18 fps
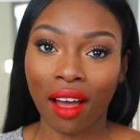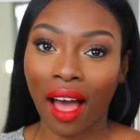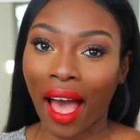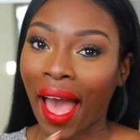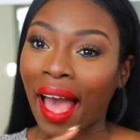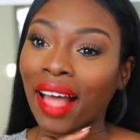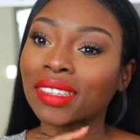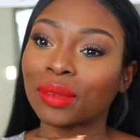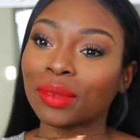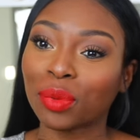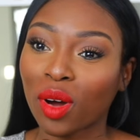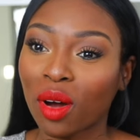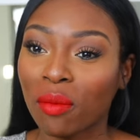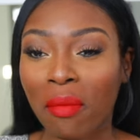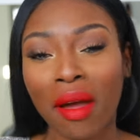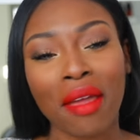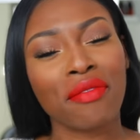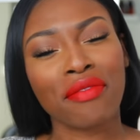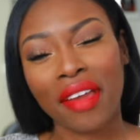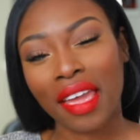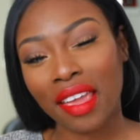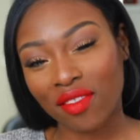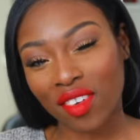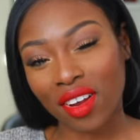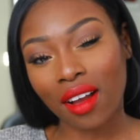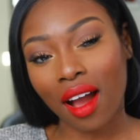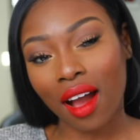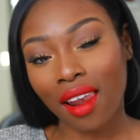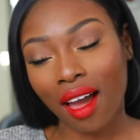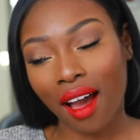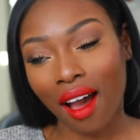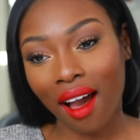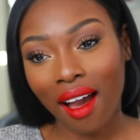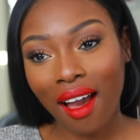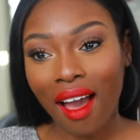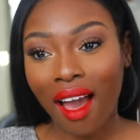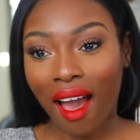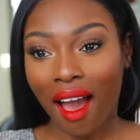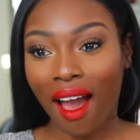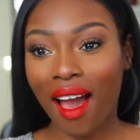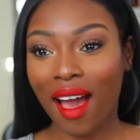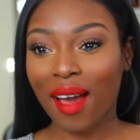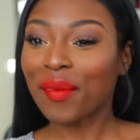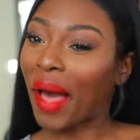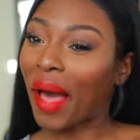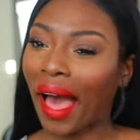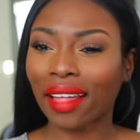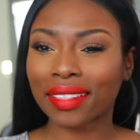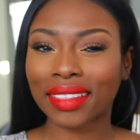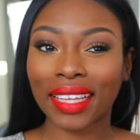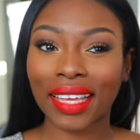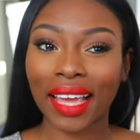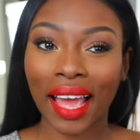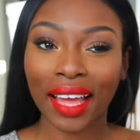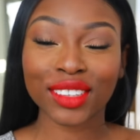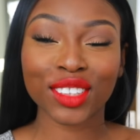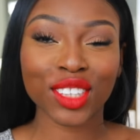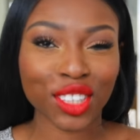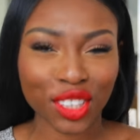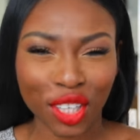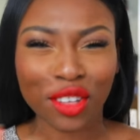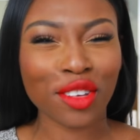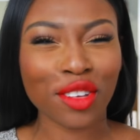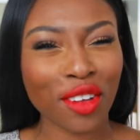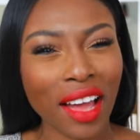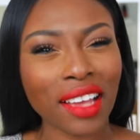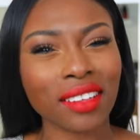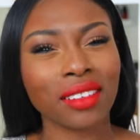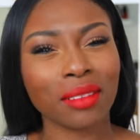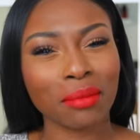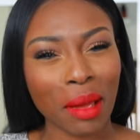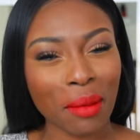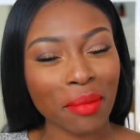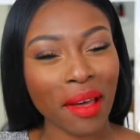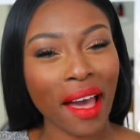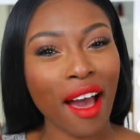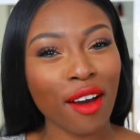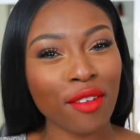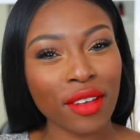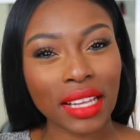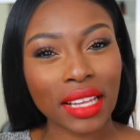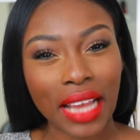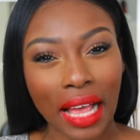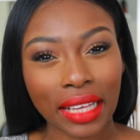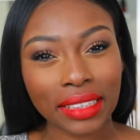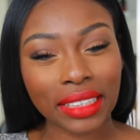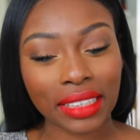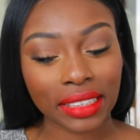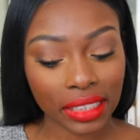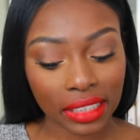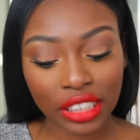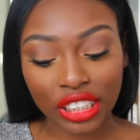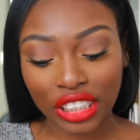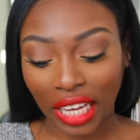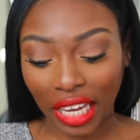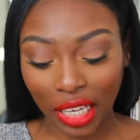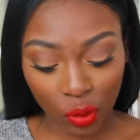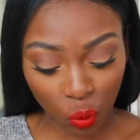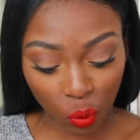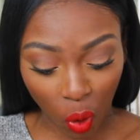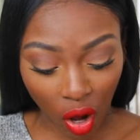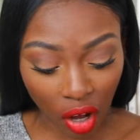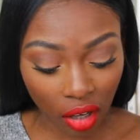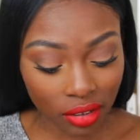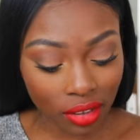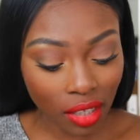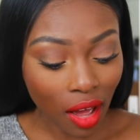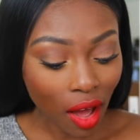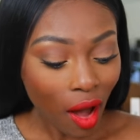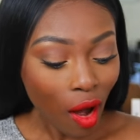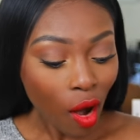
I had to put on my favorite color at the end, just so you guys remember how fantastic this shade was.